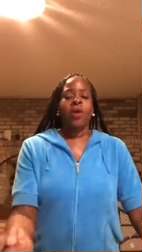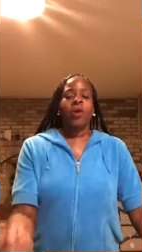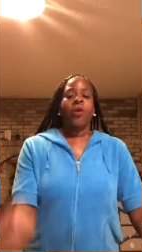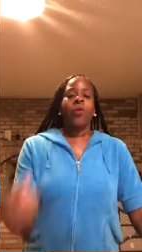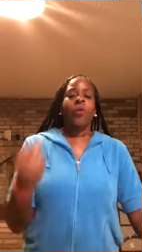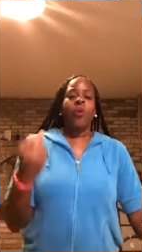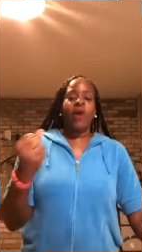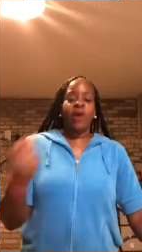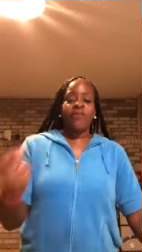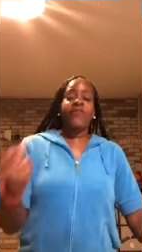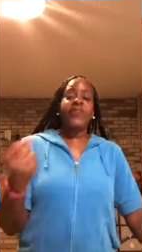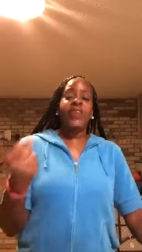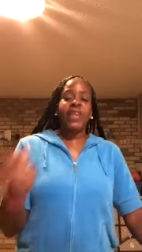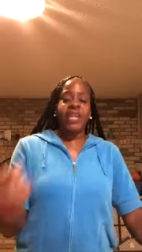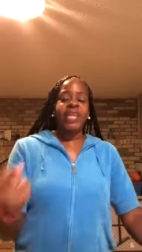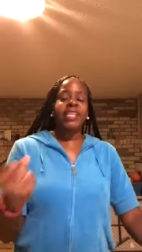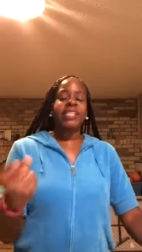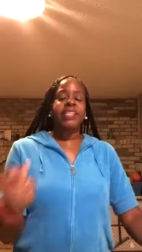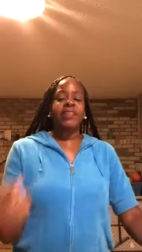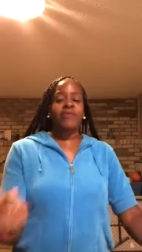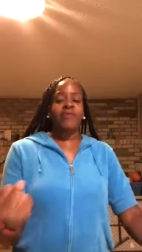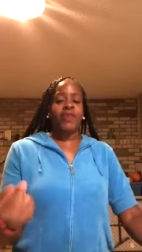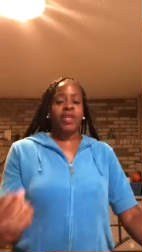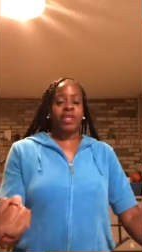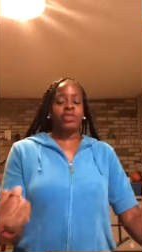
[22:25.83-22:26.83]
with an
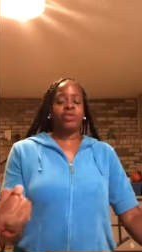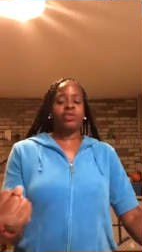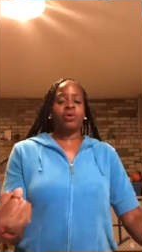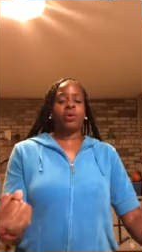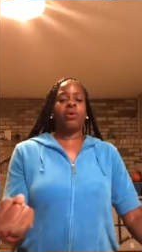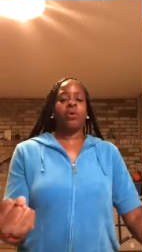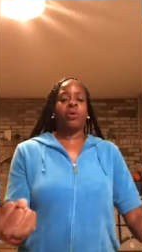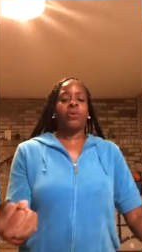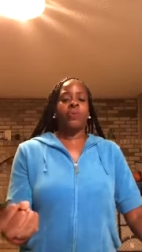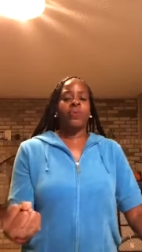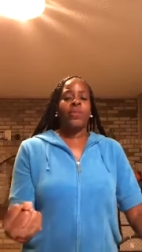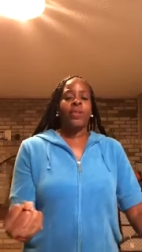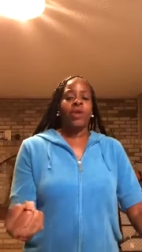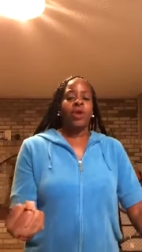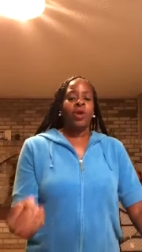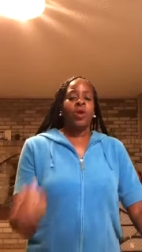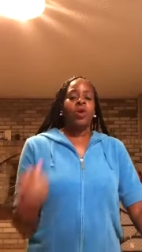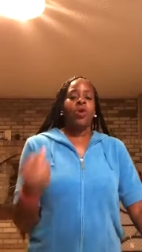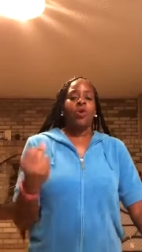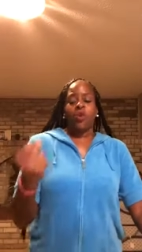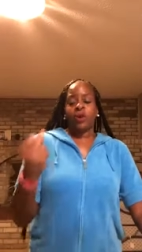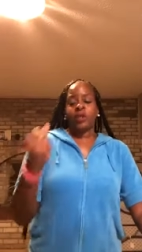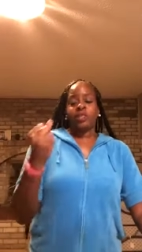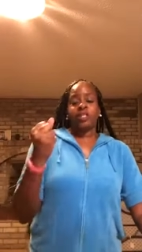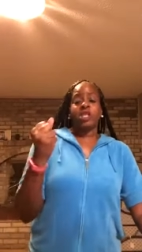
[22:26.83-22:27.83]
individual
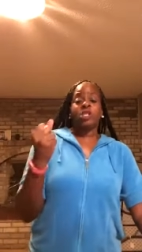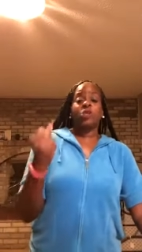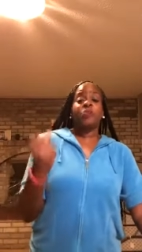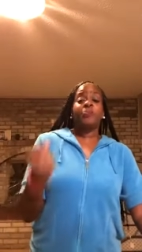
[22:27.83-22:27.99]
who is a